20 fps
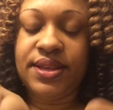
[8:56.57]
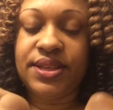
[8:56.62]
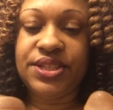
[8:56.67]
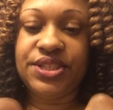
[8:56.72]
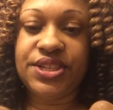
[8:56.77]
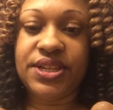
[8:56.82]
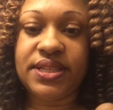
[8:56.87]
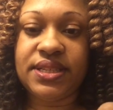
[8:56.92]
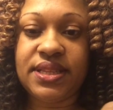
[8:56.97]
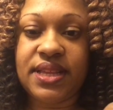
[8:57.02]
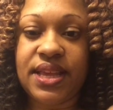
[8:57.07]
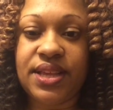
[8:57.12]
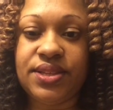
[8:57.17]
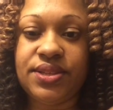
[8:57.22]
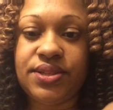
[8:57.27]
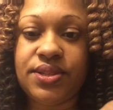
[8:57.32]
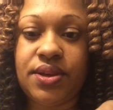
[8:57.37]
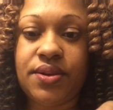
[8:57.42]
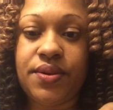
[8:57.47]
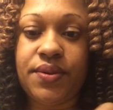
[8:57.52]
just like
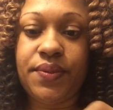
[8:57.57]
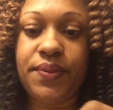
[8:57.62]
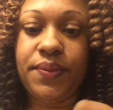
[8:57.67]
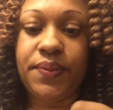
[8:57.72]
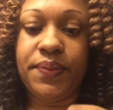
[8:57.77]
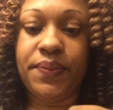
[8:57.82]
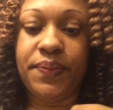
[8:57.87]
so.